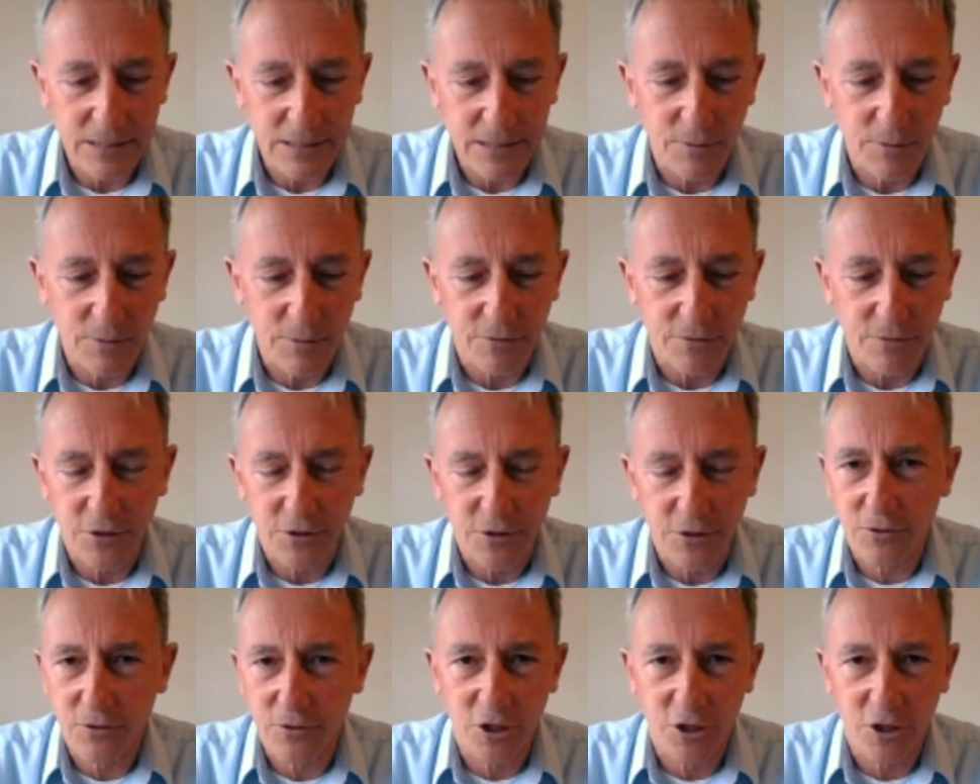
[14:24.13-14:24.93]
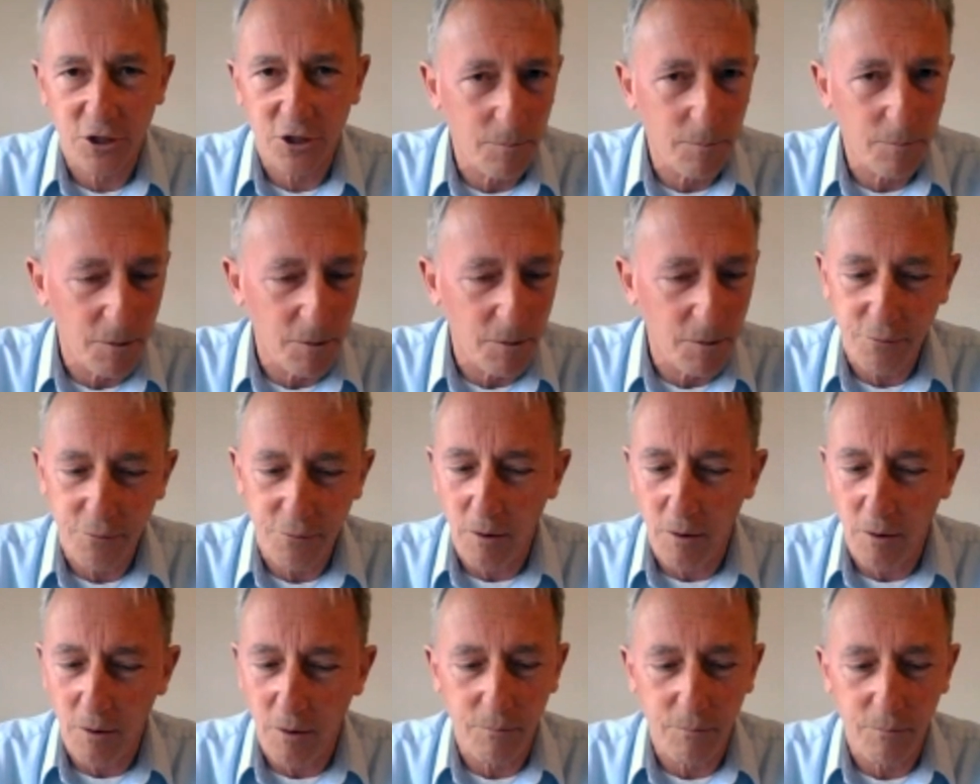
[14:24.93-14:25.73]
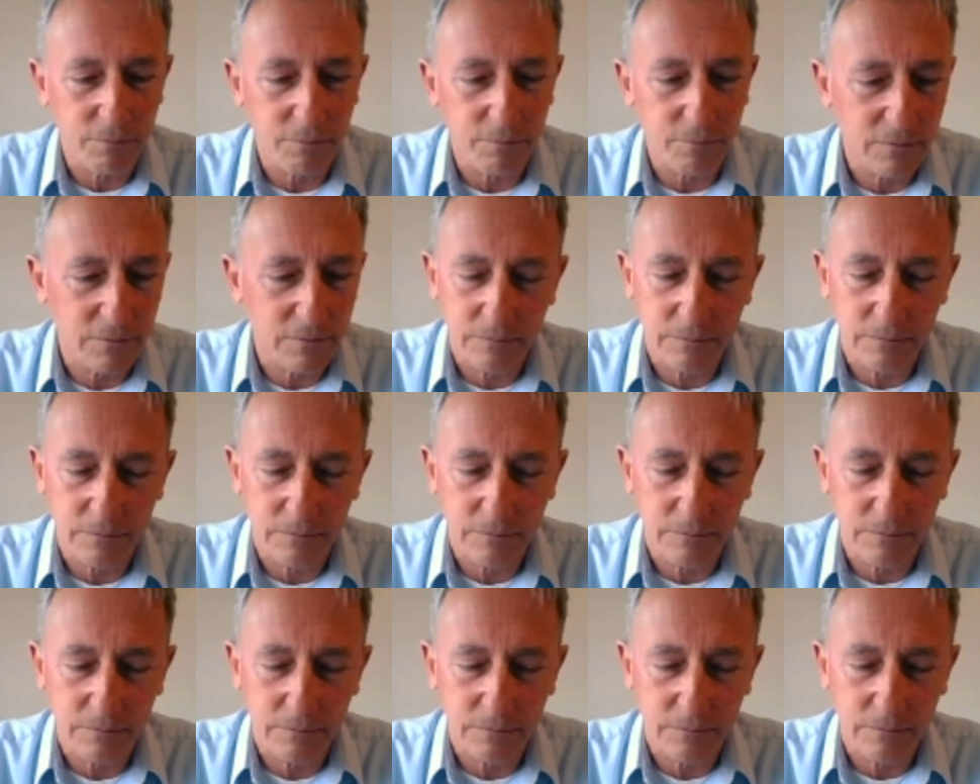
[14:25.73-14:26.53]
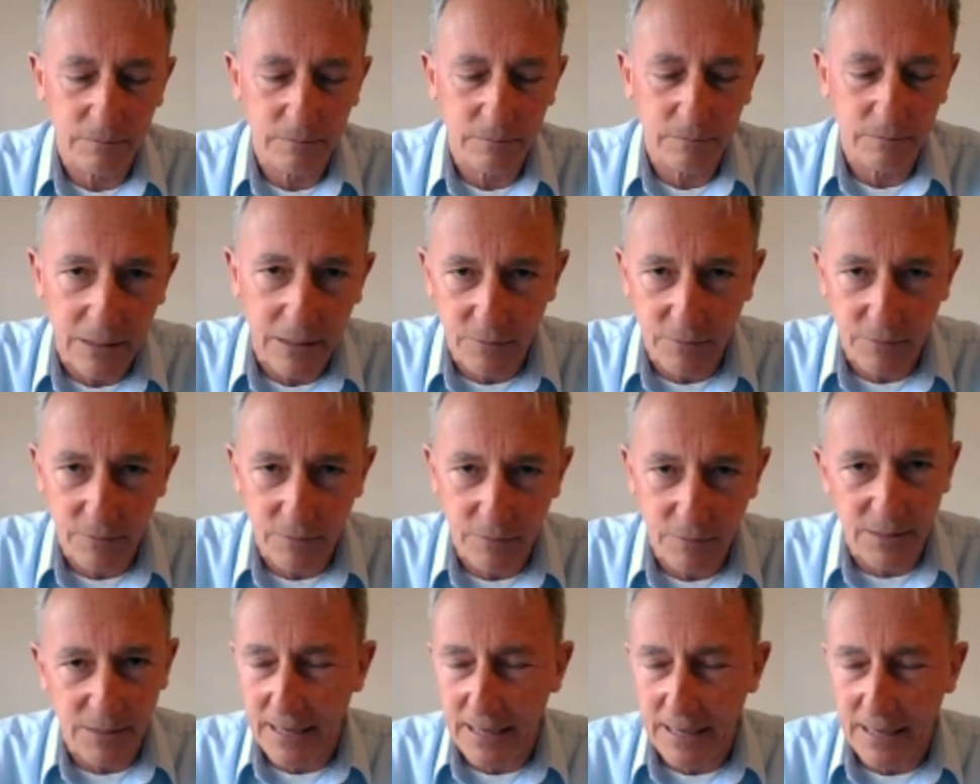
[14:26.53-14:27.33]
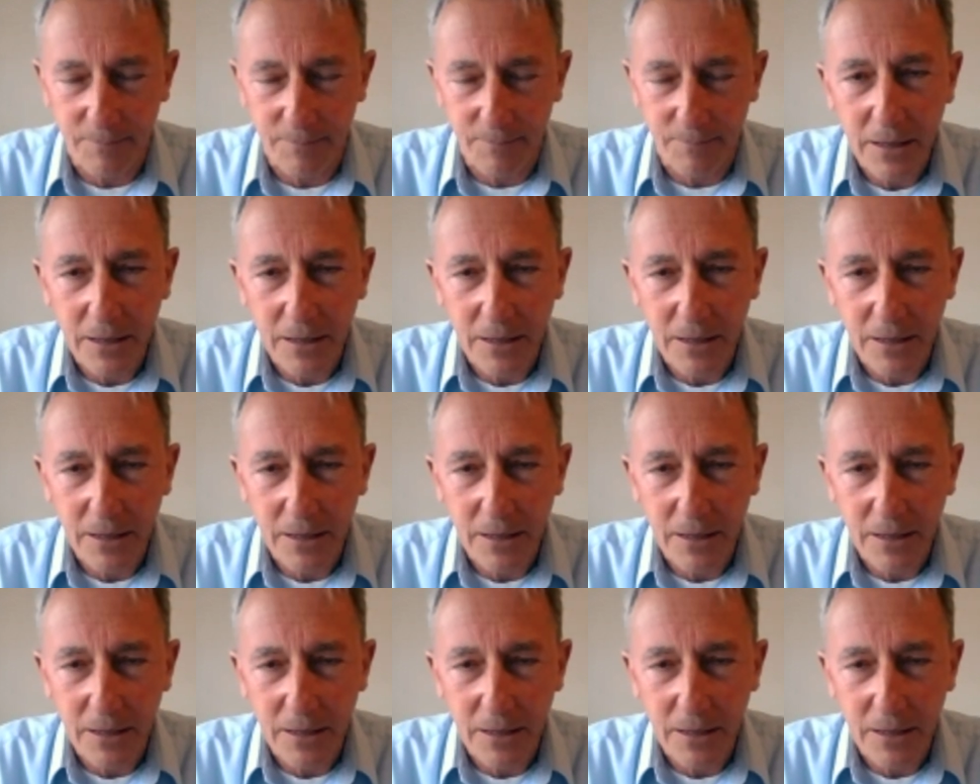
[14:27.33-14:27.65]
whether it's a turboprop, what it doesn't matter.